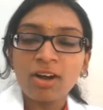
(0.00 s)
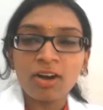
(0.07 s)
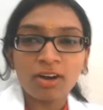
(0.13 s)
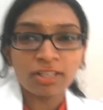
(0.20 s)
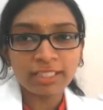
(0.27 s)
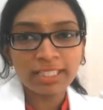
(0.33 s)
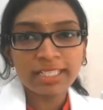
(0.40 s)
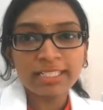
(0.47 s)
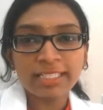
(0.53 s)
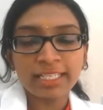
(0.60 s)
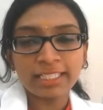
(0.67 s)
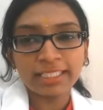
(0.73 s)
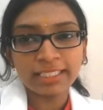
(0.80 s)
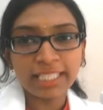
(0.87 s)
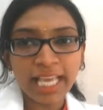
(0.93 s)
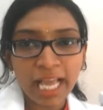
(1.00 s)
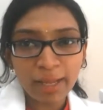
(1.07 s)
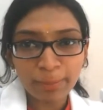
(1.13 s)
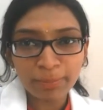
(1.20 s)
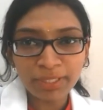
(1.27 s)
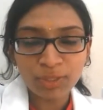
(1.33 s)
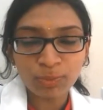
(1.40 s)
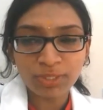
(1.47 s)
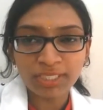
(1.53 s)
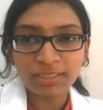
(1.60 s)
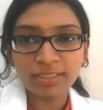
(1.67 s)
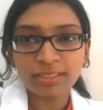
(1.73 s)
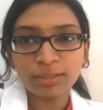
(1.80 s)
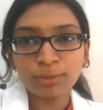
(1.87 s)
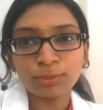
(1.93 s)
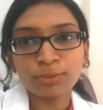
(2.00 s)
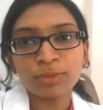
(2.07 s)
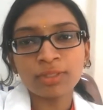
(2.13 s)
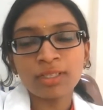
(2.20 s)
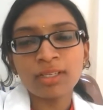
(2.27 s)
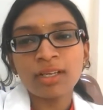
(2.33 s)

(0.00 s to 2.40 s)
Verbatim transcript: or there is any gap between the tooth.